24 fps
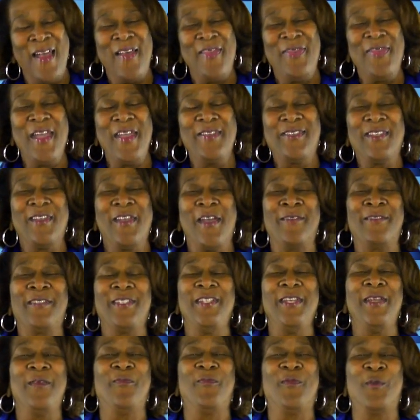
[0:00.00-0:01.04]
that's our
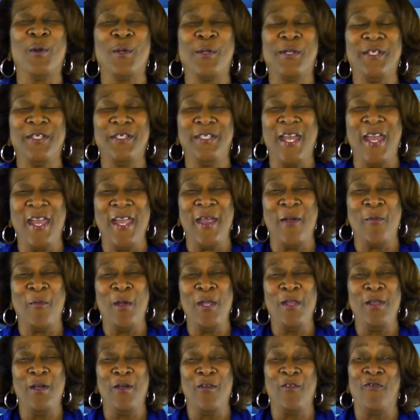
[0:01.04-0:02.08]
tip for today, and we
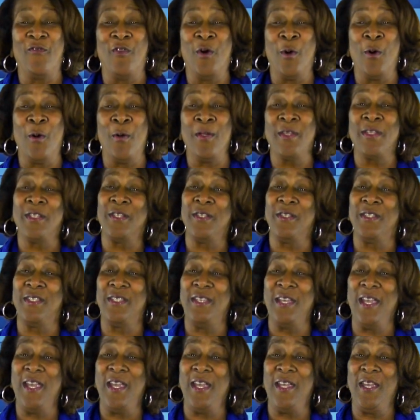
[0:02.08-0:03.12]
look forward to
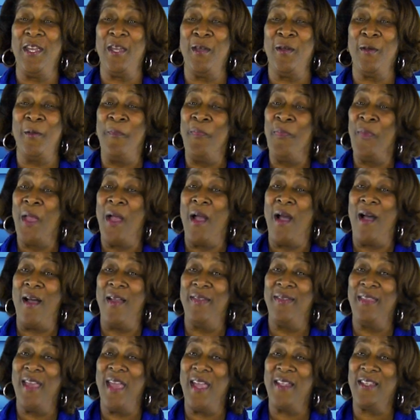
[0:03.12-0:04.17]
seeing you
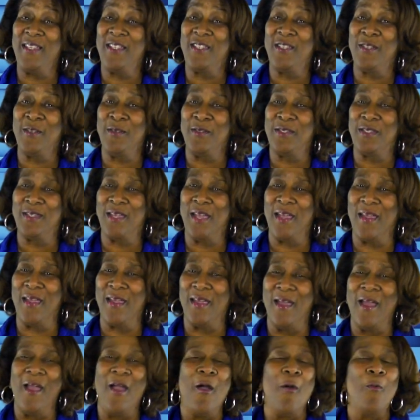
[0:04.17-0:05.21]
on next Tuesday
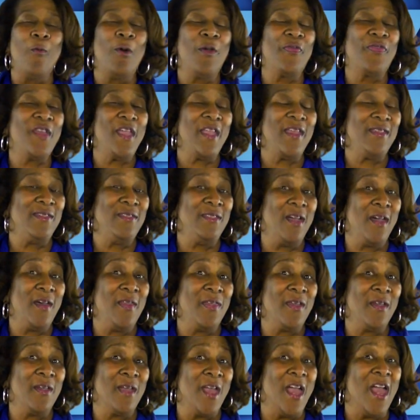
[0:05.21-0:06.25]
with
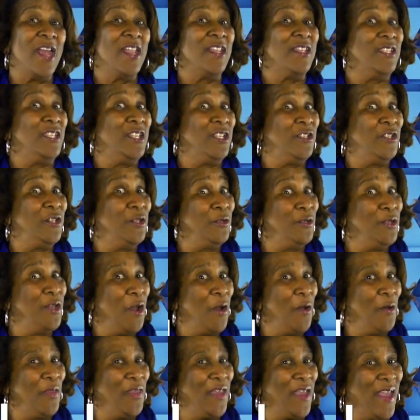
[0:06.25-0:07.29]
another Did You
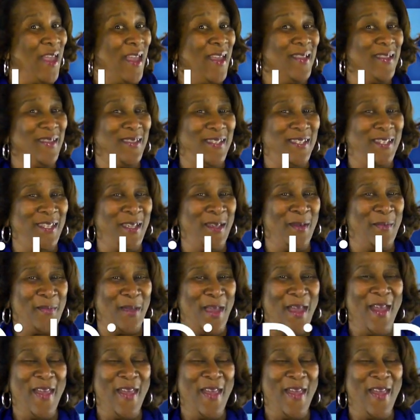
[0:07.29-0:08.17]
Know That tip.